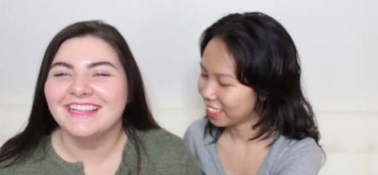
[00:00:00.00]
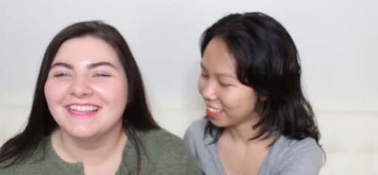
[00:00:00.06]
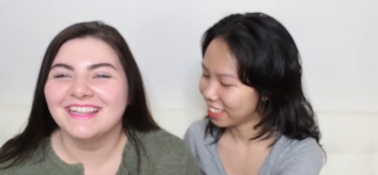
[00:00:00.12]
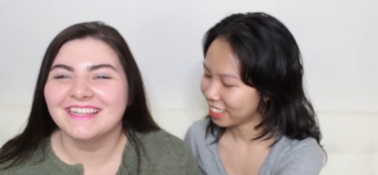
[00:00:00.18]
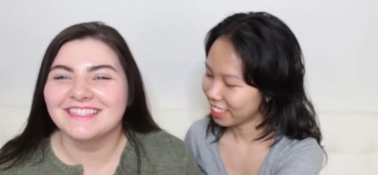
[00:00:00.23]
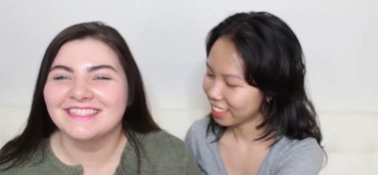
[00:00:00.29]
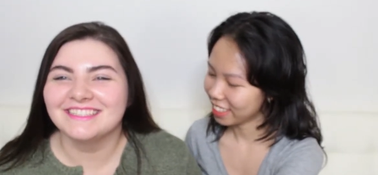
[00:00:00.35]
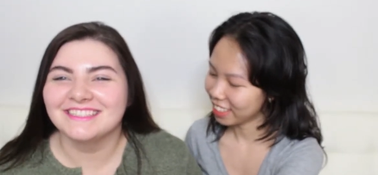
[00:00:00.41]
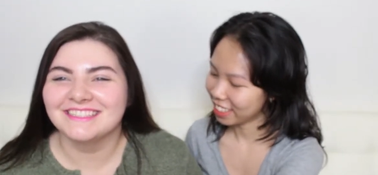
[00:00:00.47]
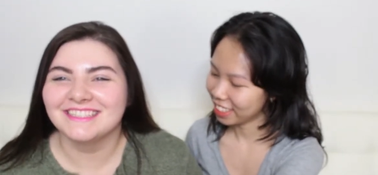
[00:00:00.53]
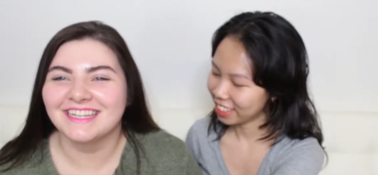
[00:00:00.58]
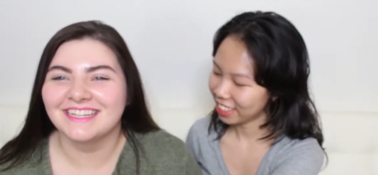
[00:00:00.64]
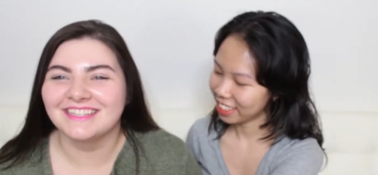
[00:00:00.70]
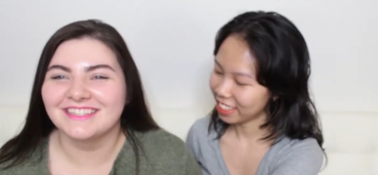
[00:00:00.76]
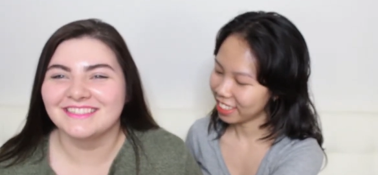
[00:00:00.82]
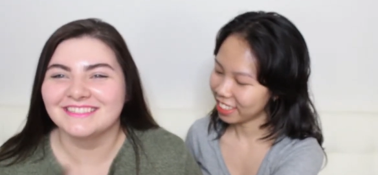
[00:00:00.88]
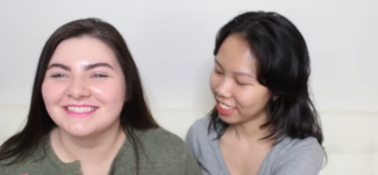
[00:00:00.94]
Speaker 1: like
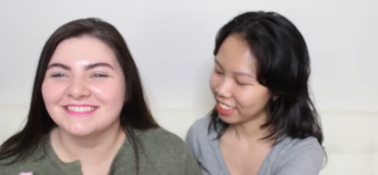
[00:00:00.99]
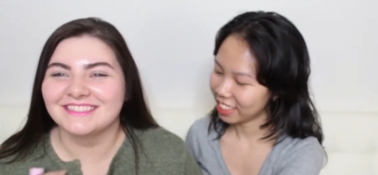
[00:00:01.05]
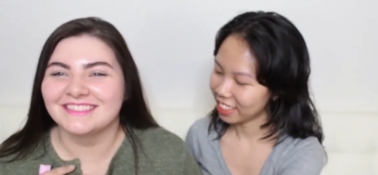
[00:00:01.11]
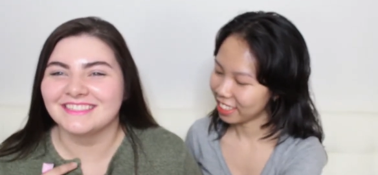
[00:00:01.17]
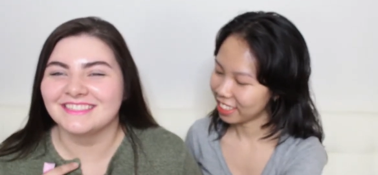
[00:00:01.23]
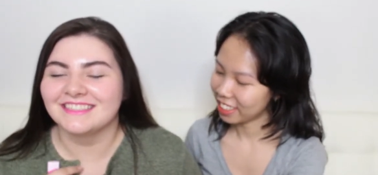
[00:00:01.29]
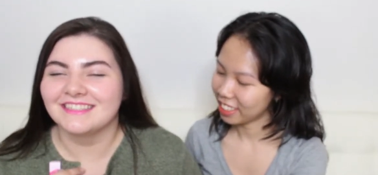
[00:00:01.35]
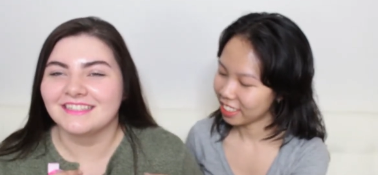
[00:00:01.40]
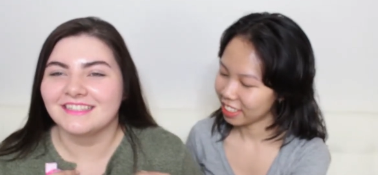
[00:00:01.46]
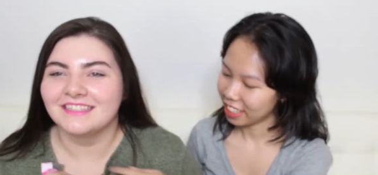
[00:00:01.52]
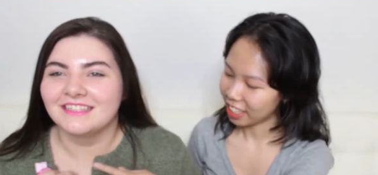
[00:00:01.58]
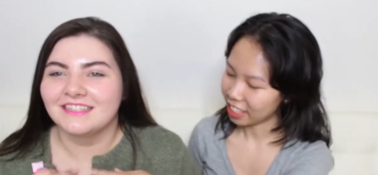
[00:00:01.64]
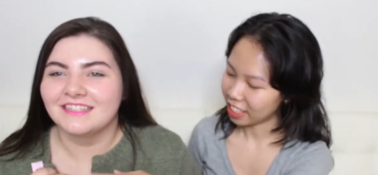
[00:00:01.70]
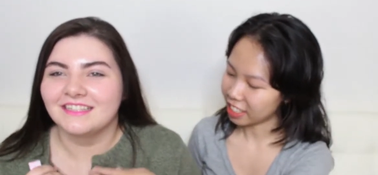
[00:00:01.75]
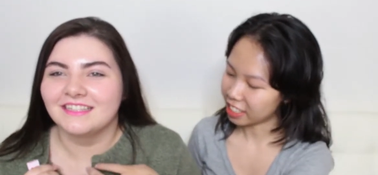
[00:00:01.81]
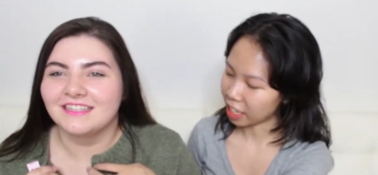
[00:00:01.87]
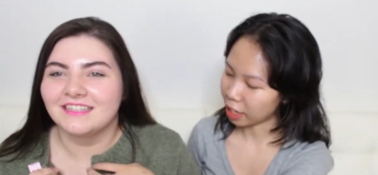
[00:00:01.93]
shutters.
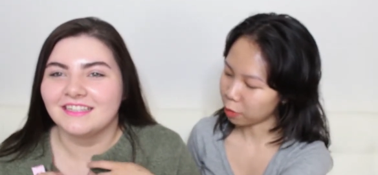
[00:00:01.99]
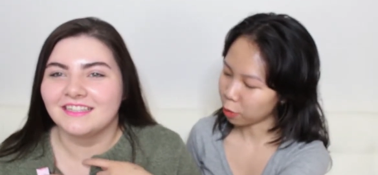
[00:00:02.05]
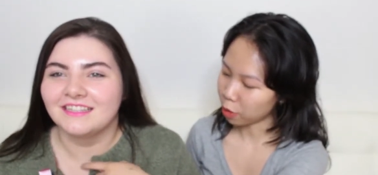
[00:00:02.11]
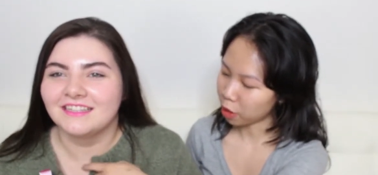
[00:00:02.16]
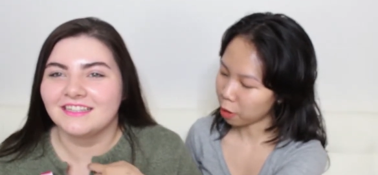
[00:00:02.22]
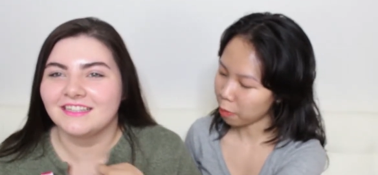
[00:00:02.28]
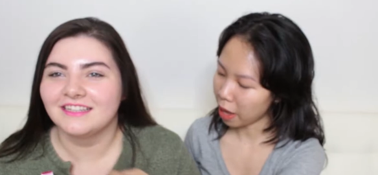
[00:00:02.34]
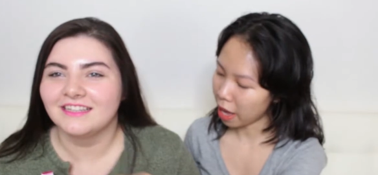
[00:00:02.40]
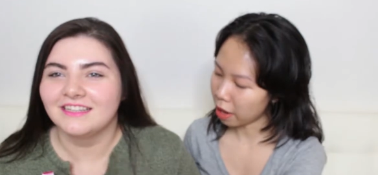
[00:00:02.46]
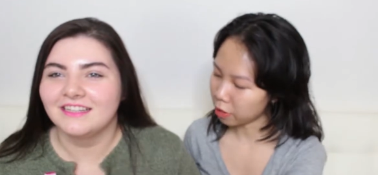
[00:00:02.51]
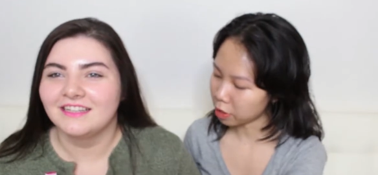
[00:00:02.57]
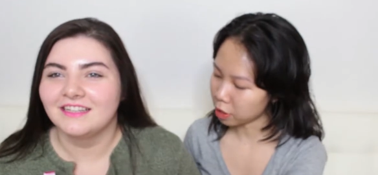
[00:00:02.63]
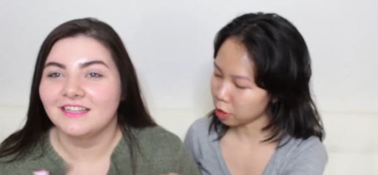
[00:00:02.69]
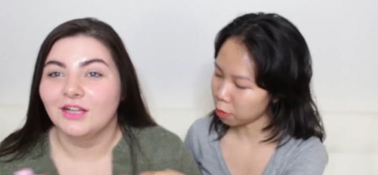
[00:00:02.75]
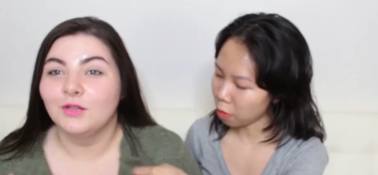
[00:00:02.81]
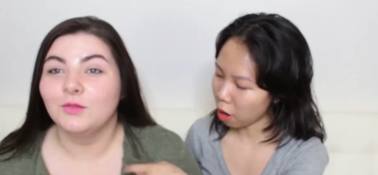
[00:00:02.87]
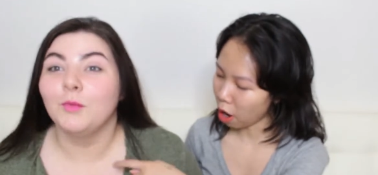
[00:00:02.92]
The sun will come out
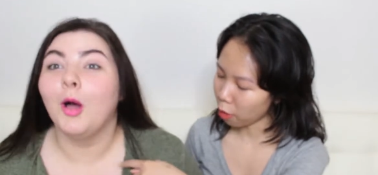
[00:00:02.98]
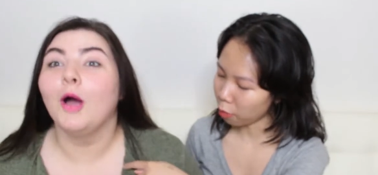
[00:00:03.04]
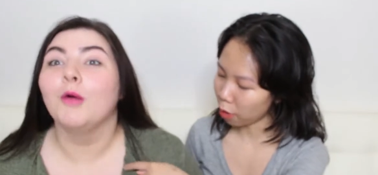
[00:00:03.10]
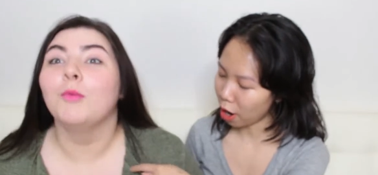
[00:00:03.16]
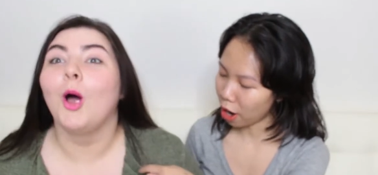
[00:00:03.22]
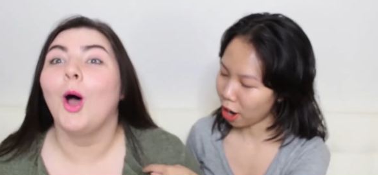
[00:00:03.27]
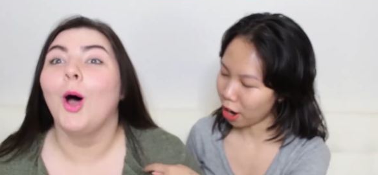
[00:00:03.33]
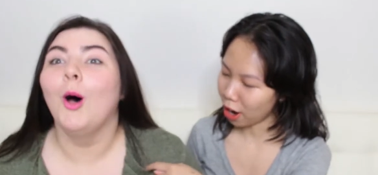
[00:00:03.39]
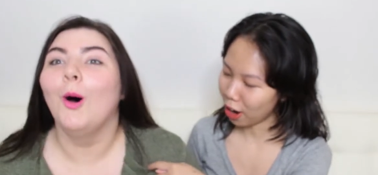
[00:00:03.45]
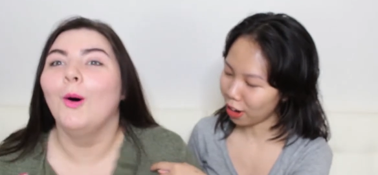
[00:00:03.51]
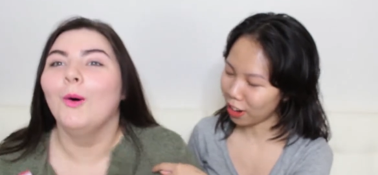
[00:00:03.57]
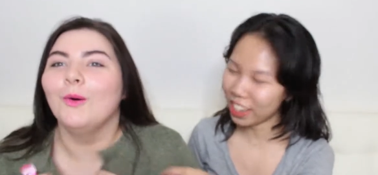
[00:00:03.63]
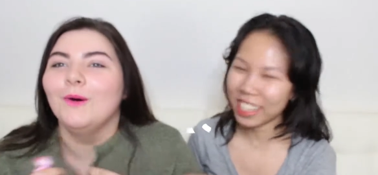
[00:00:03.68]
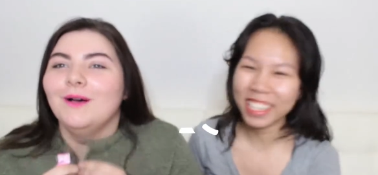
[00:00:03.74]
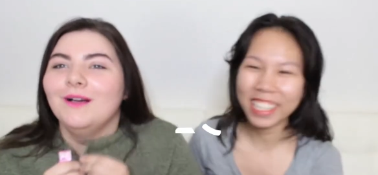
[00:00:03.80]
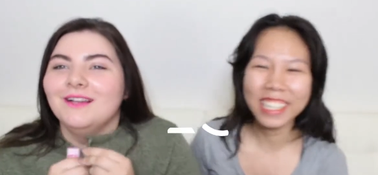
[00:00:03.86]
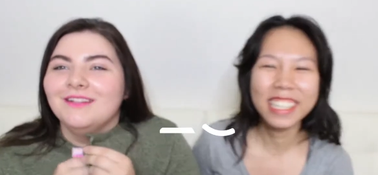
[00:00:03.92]

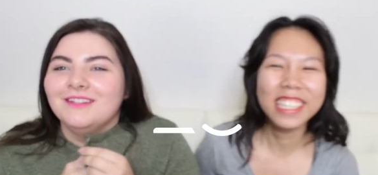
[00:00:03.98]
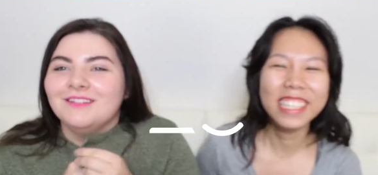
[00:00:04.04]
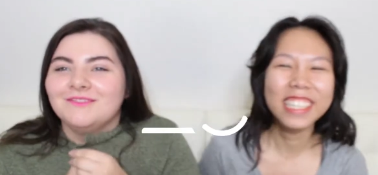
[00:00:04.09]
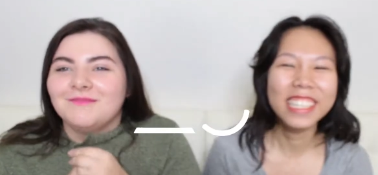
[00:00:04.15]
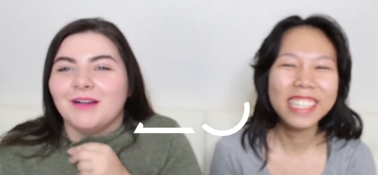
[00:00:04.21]
tomorrow.